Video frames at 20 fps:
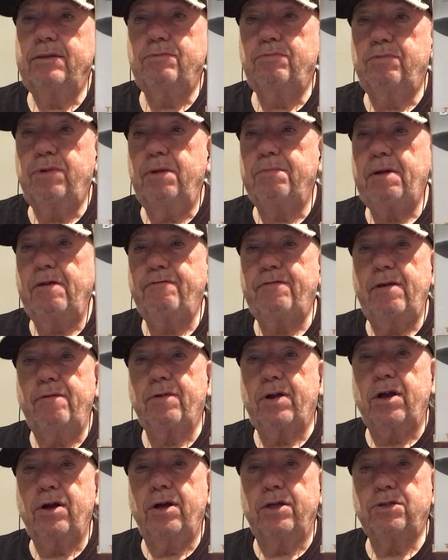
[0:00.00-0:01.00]
one of my
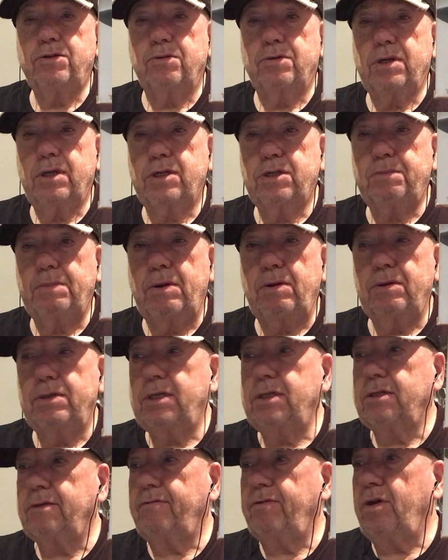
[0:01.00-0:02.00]
favorite concert
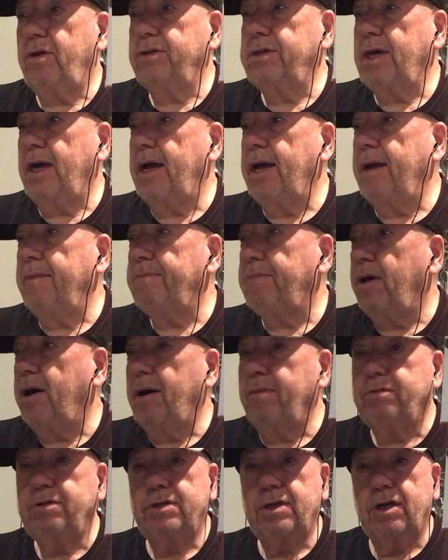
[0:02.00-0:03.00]
experiences of all time.
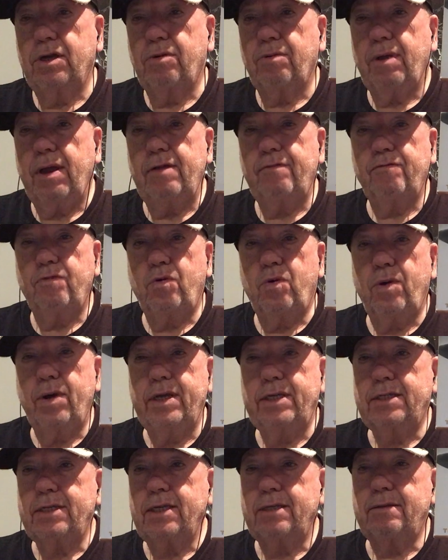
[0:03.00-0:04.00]
Bob was in great
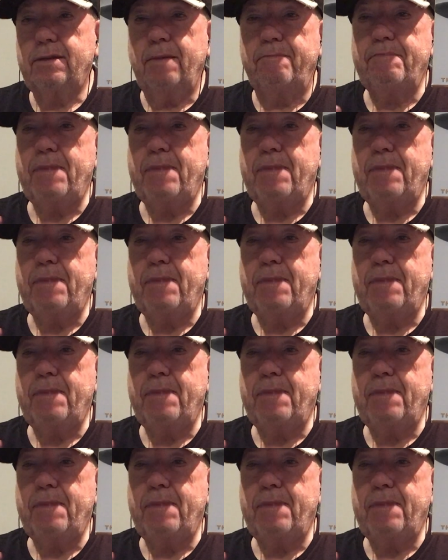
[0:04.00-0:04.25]
voice. The